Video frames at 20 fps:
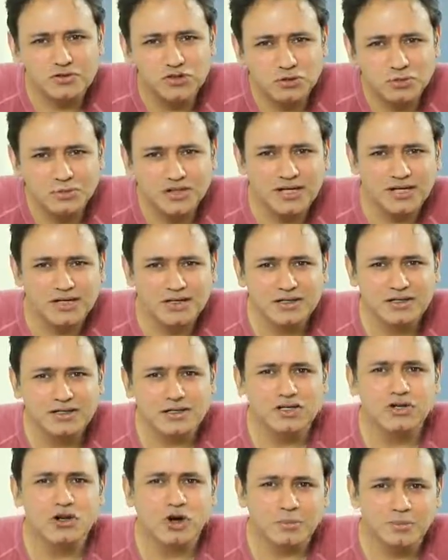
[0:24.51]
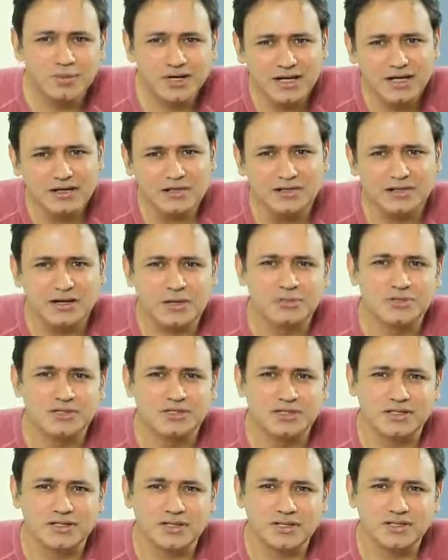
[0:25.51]
numerator-denominator
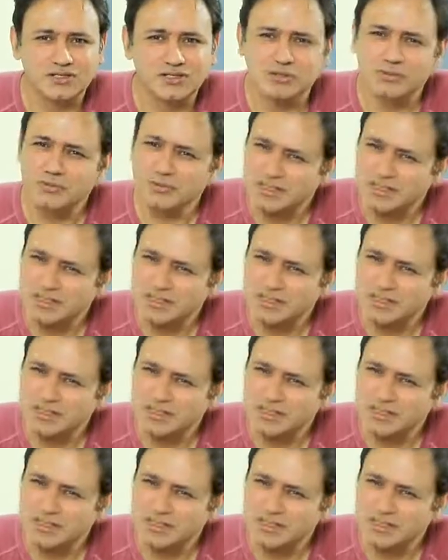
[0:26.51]
representation,